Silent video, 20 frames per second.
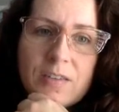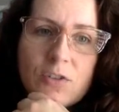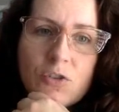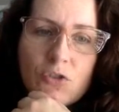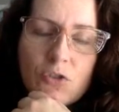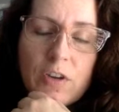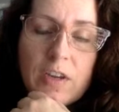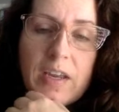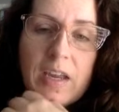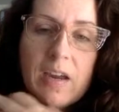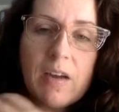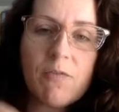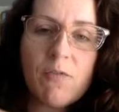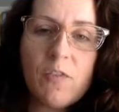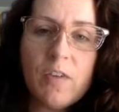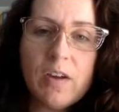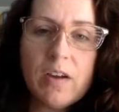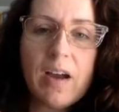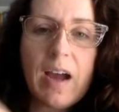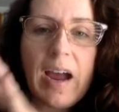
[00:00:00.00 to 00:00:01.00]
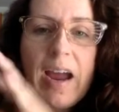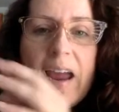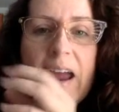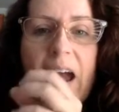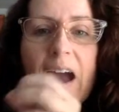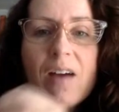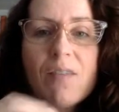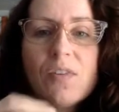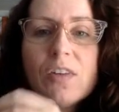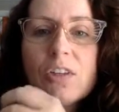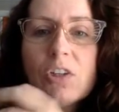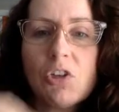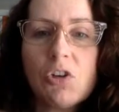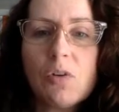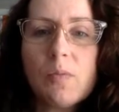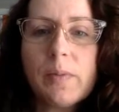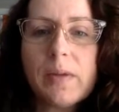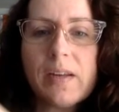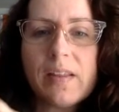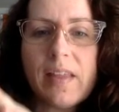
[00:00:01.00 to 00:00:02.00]
it's tricky. I have a
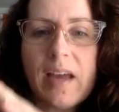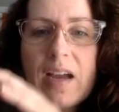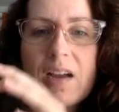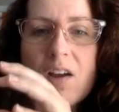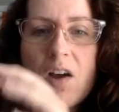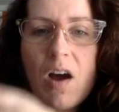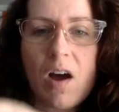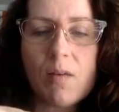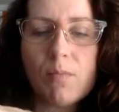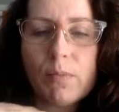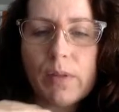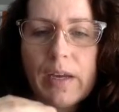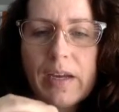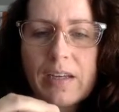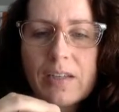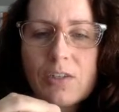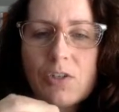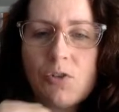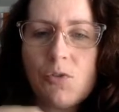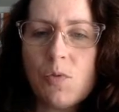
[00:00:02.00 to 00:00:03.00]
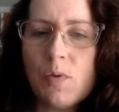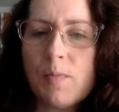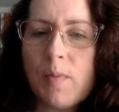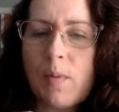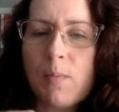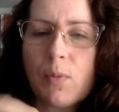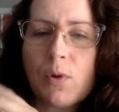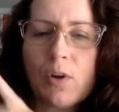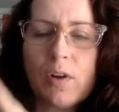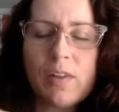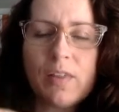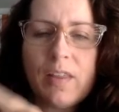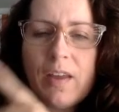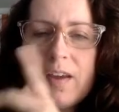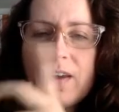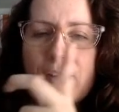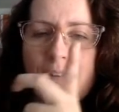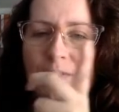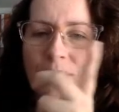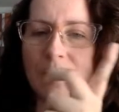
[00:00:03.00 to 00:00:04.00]
little bit of that complex. You remember in
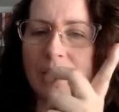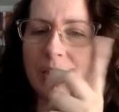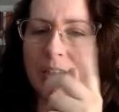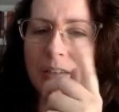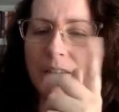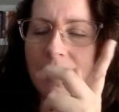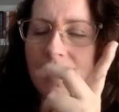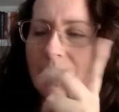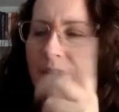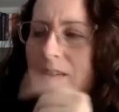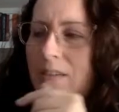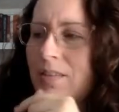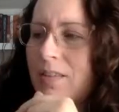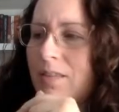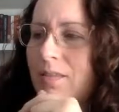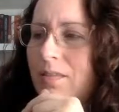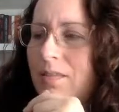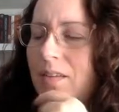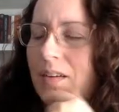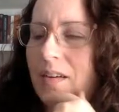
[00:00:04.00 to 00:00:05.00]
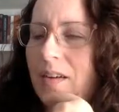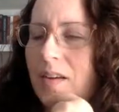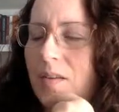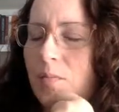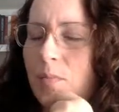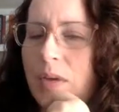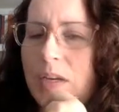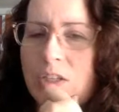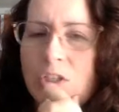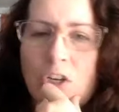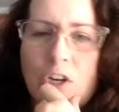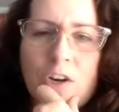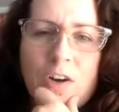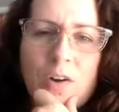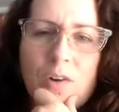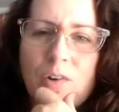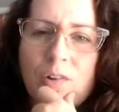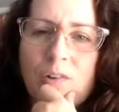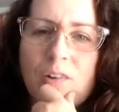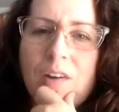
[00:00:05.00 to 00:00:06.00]
is it
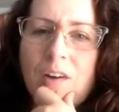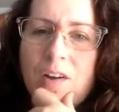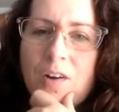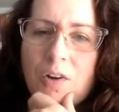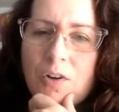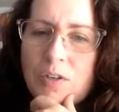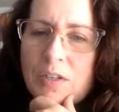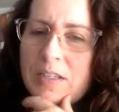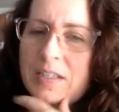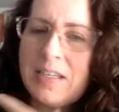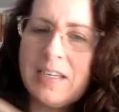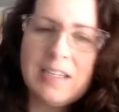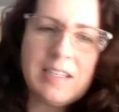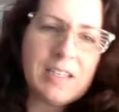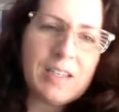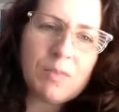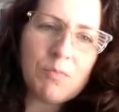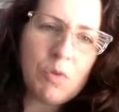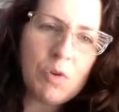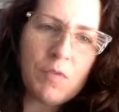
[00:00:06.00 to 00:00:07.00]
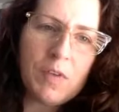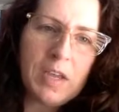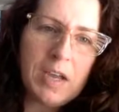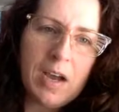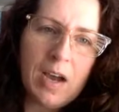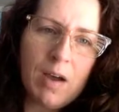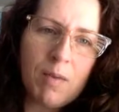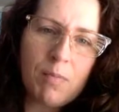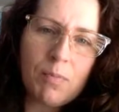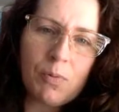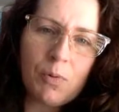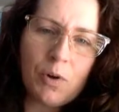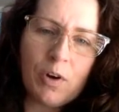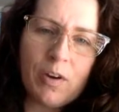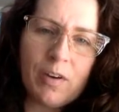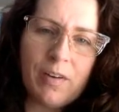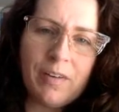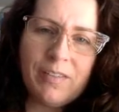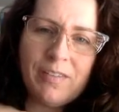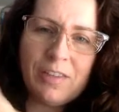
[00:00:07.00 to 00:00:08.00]
Pixar or Disney did the movie Up,
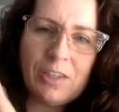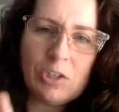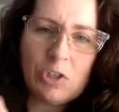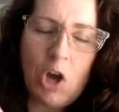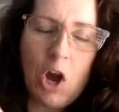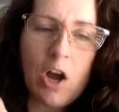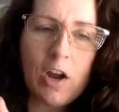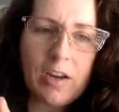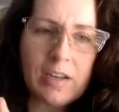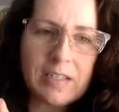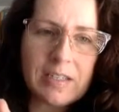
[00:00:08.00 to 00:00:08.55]
where the dog